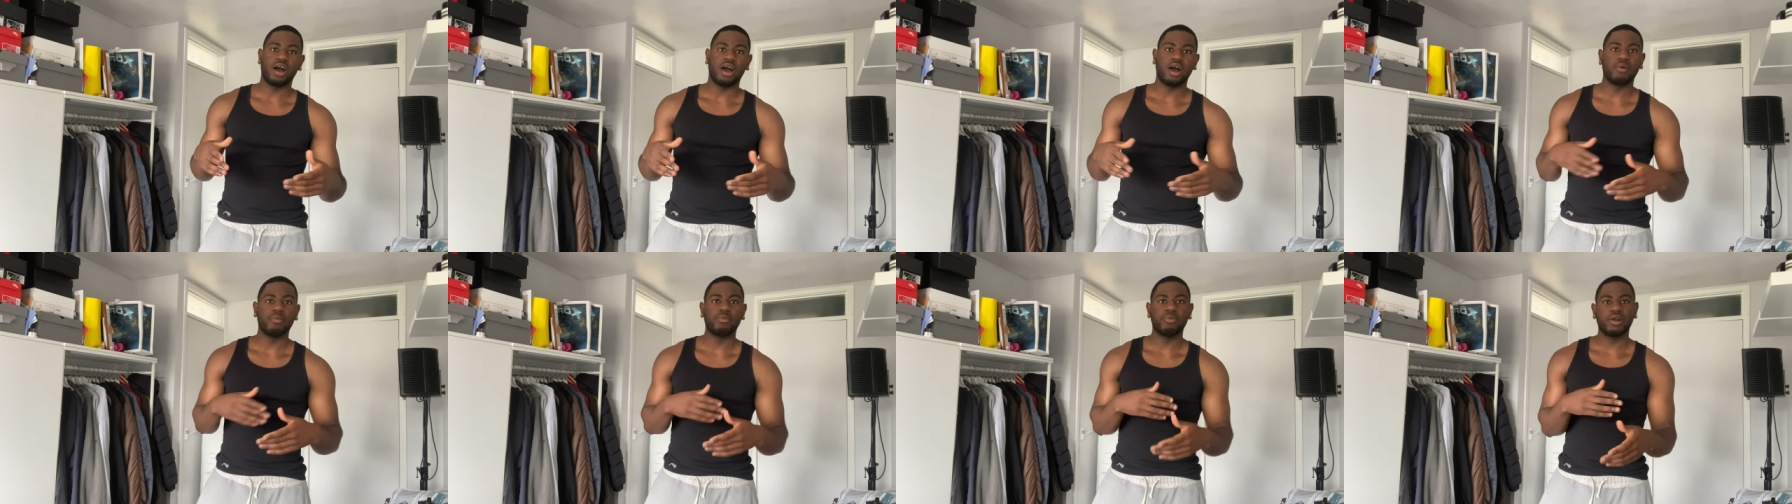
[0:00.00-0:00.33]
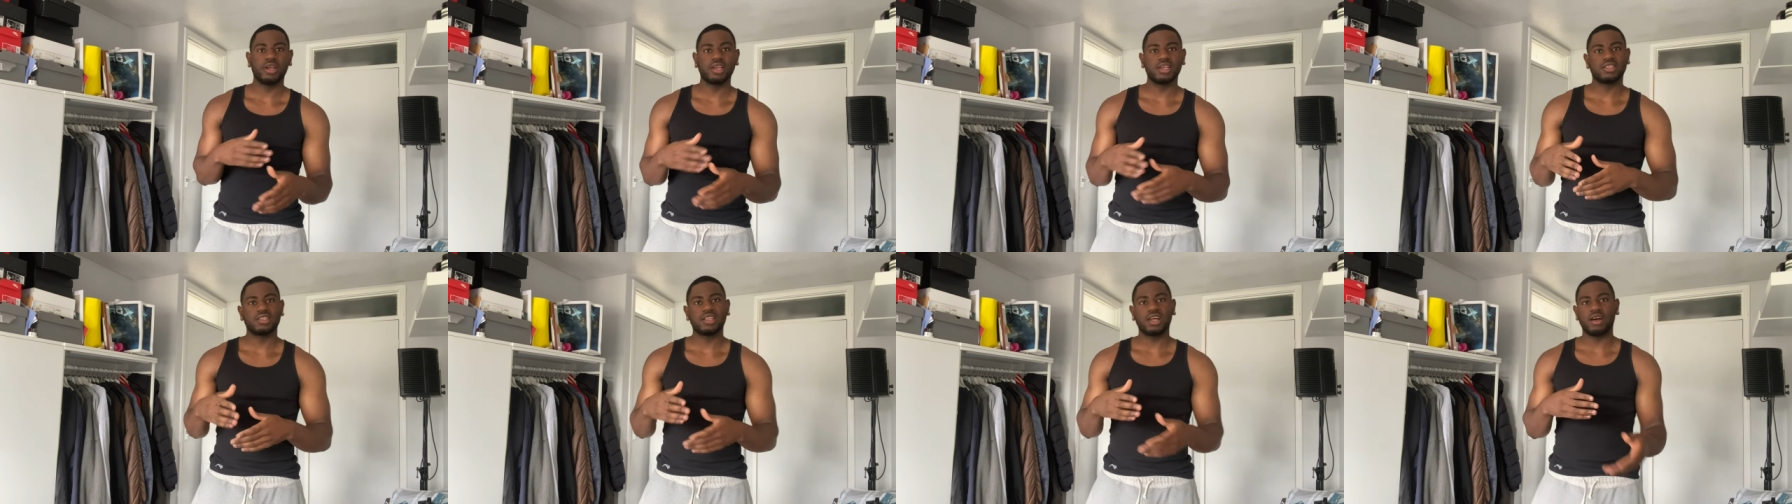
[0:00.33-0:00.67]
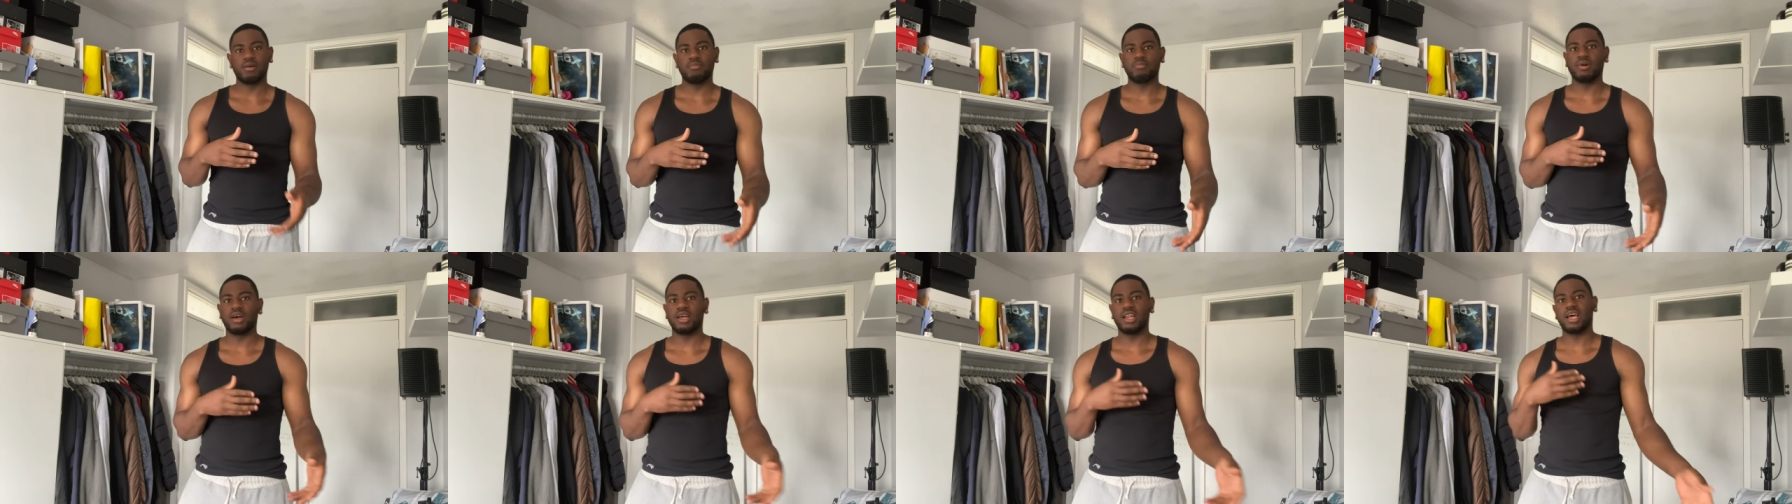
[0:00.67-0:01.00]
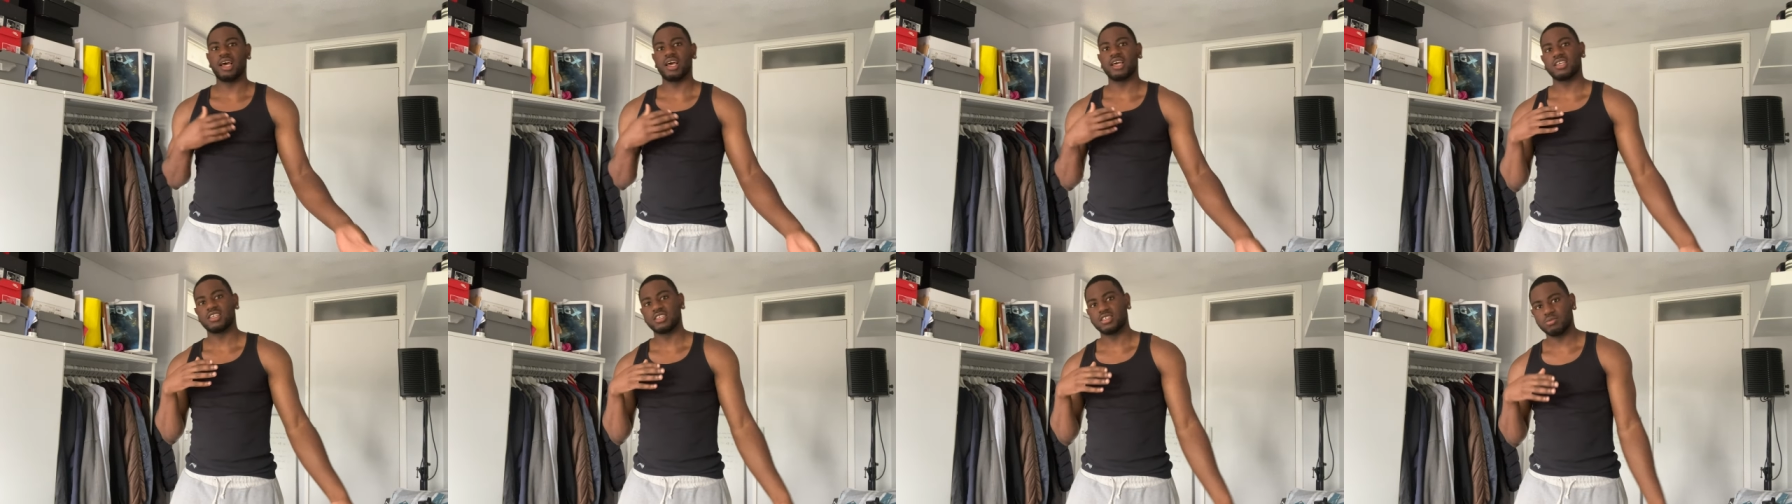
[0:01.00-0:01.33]
I'll break down my
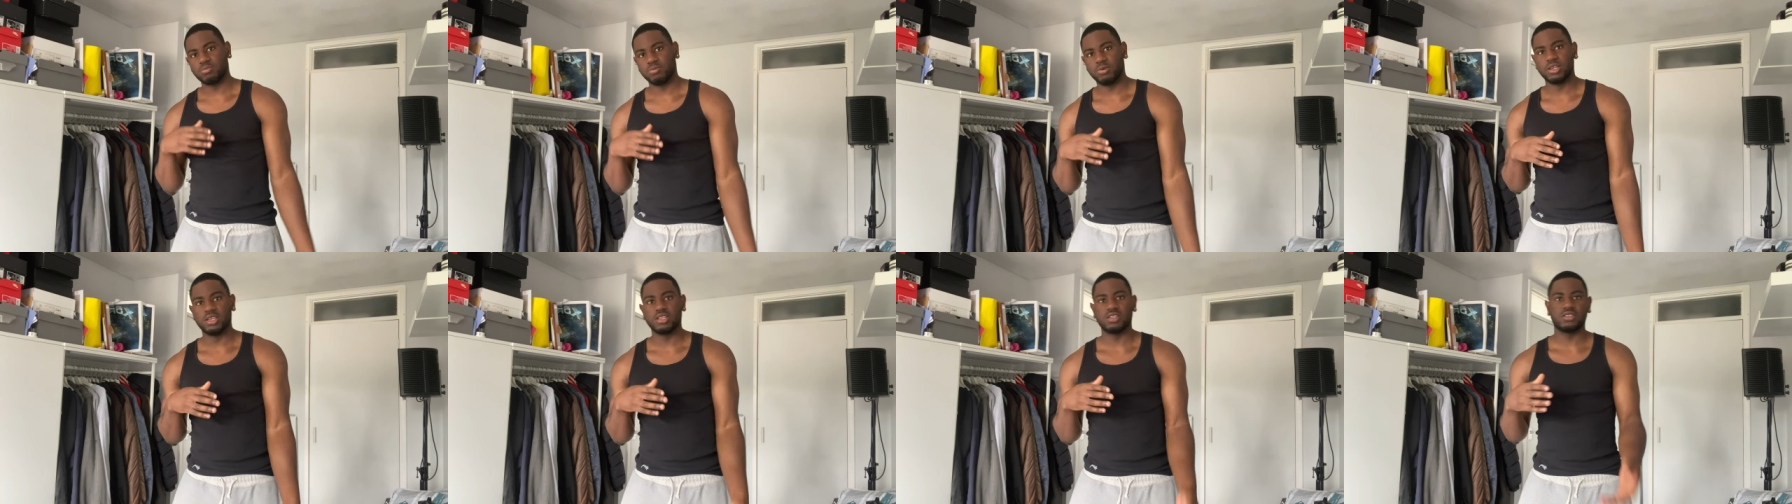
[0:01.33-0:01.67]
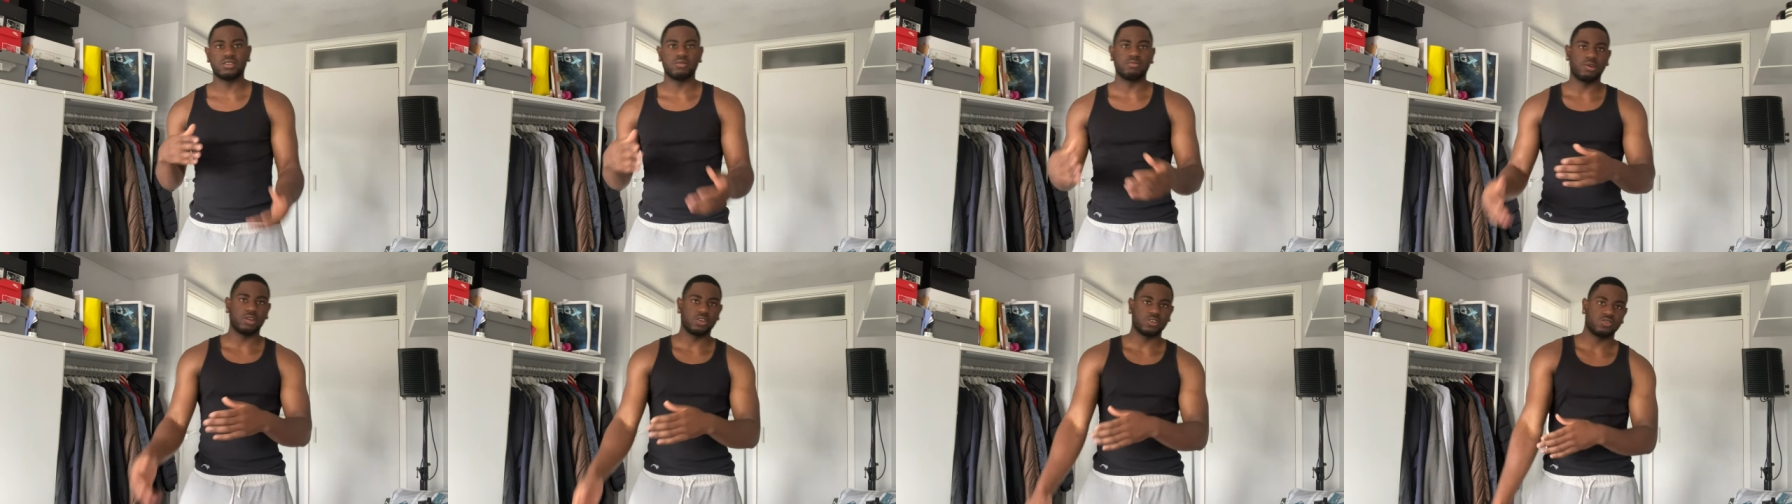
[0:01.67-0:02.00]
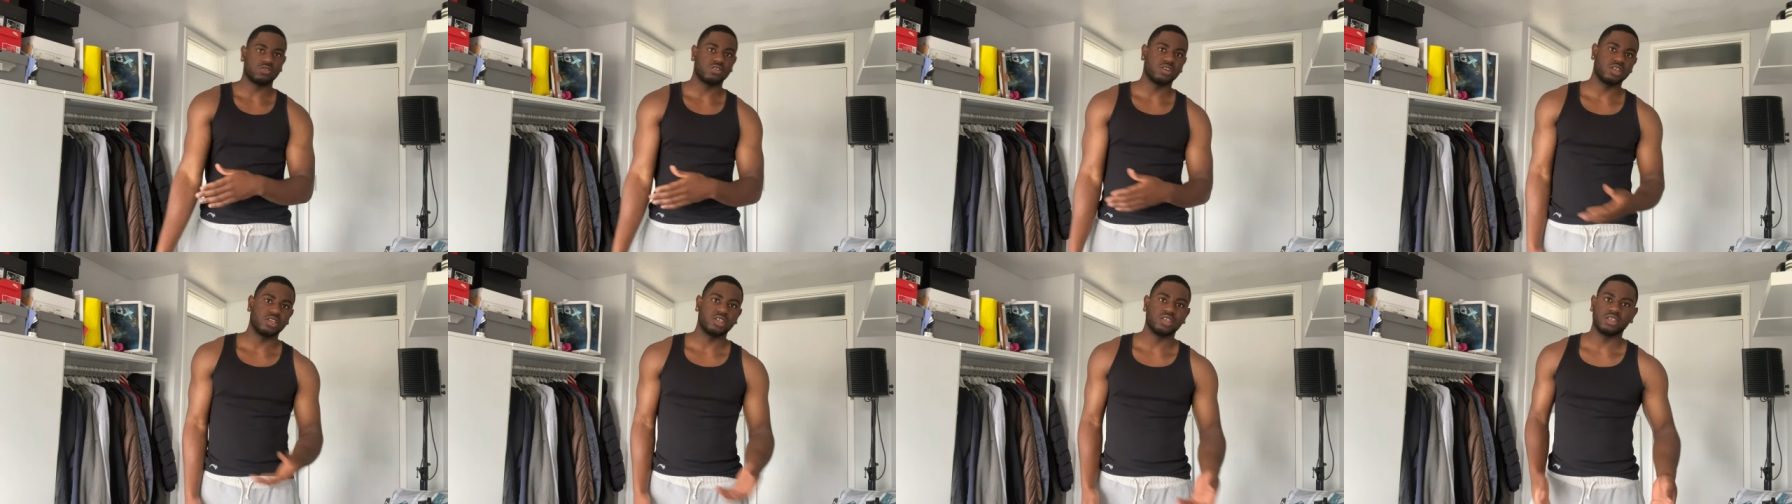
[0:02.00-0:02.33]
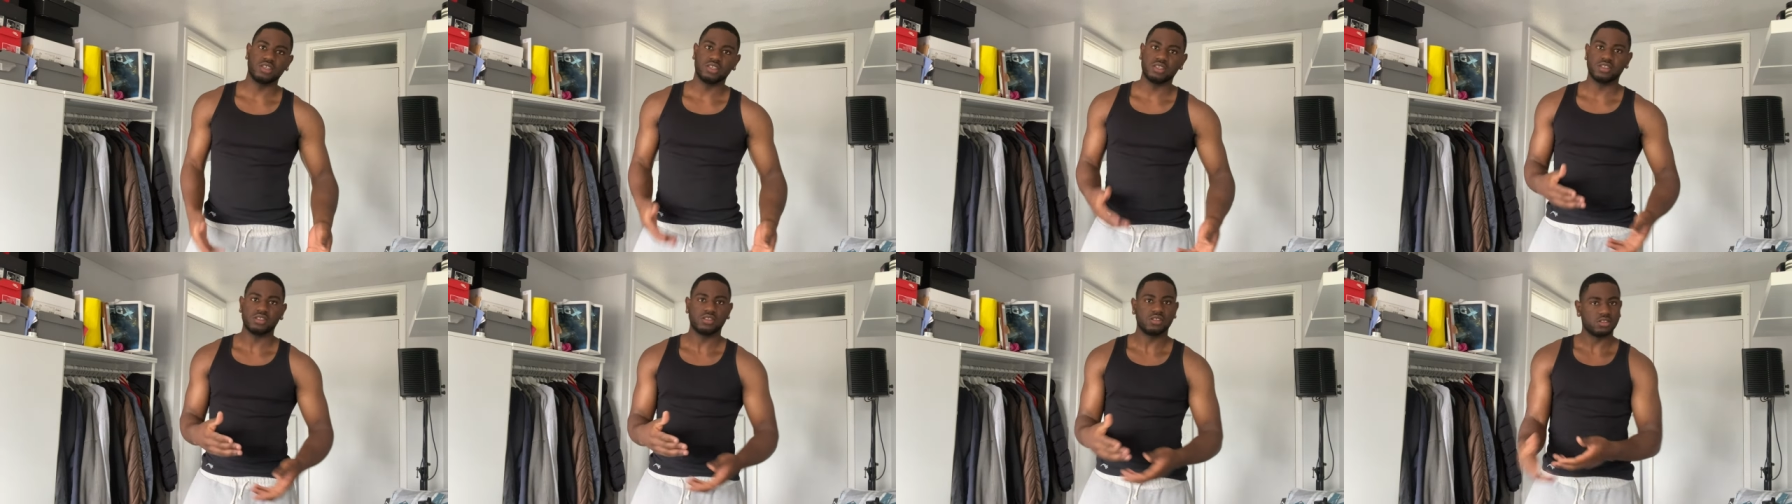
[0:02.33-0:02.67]
like splits and my training
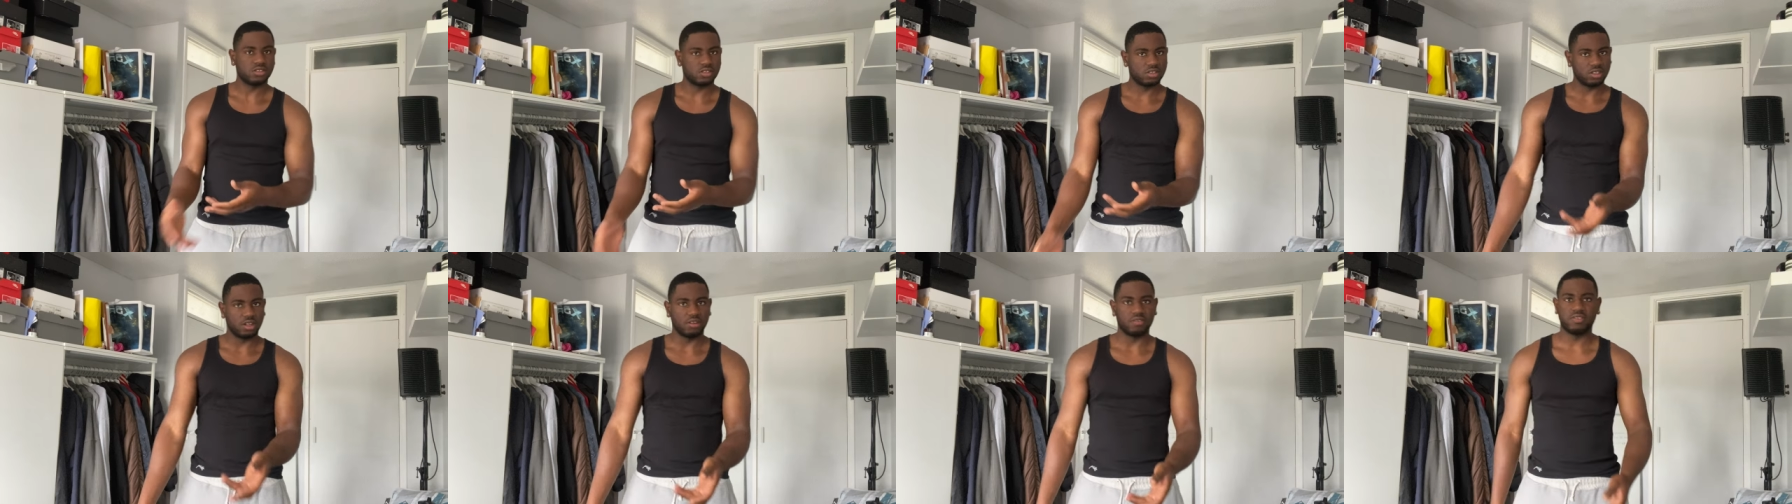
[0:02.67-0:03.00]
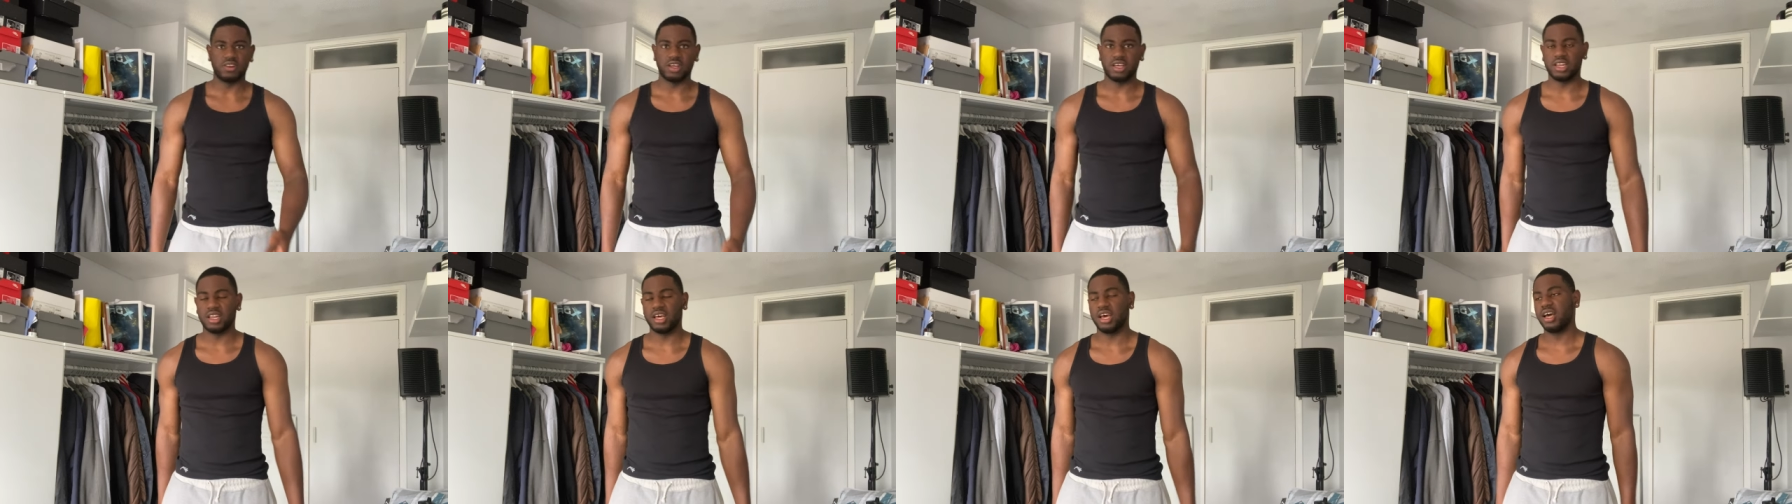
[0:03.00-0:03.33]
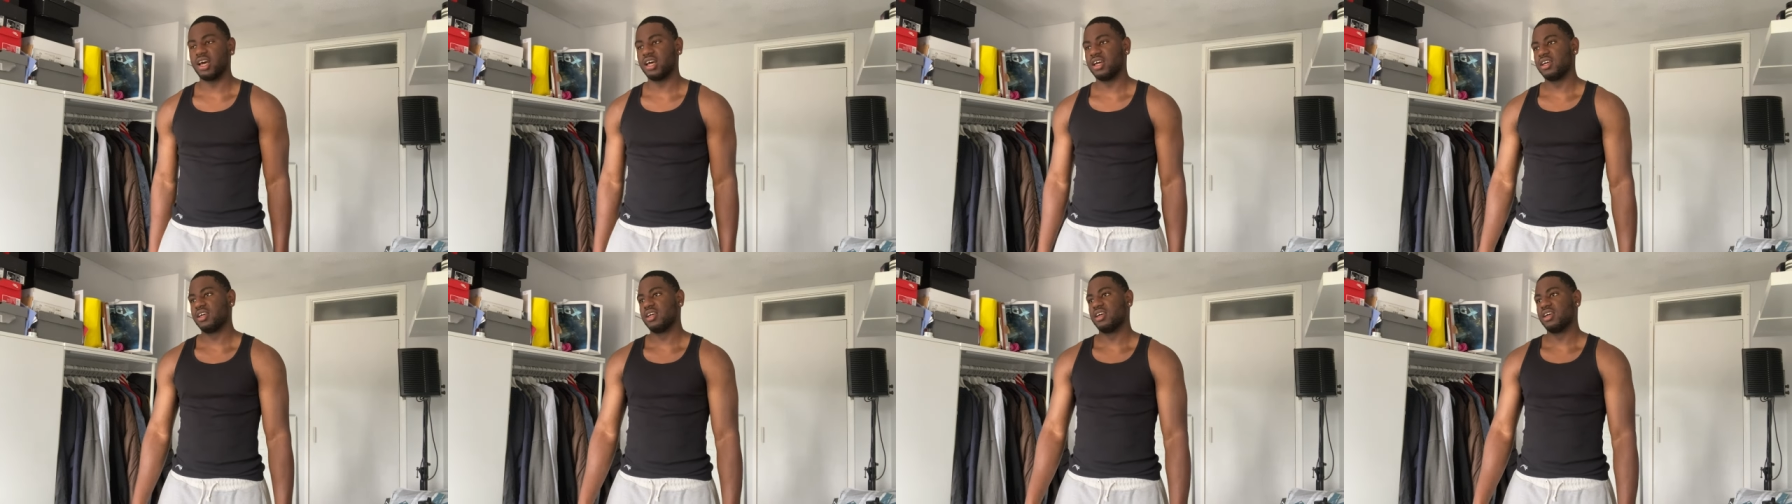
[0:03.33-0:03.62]
and stuff like that